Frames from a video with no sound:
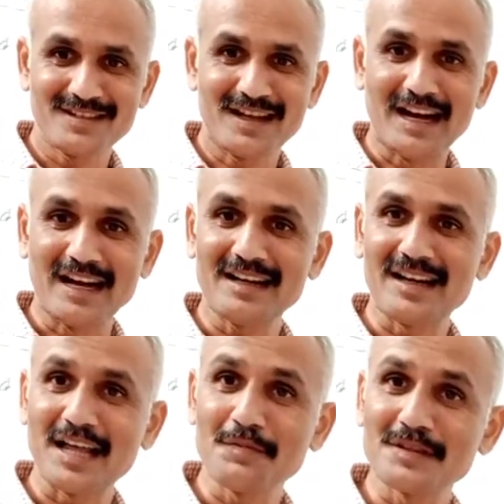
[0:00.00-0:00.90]

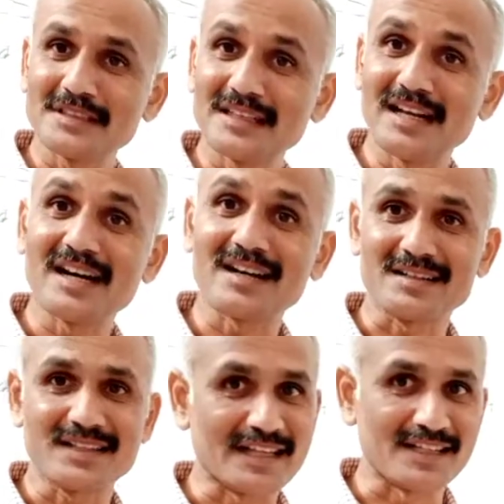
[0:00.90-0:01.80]
And life is a
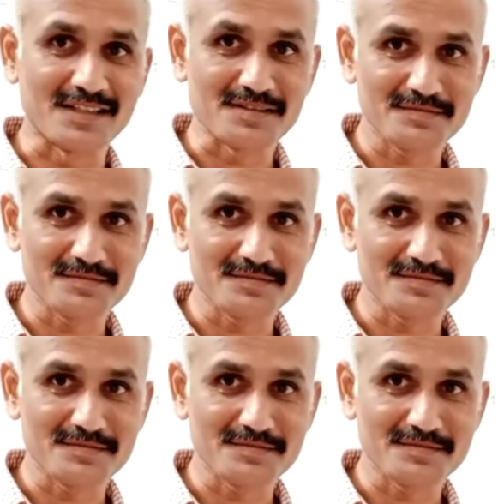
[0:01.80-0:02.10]
dark tide.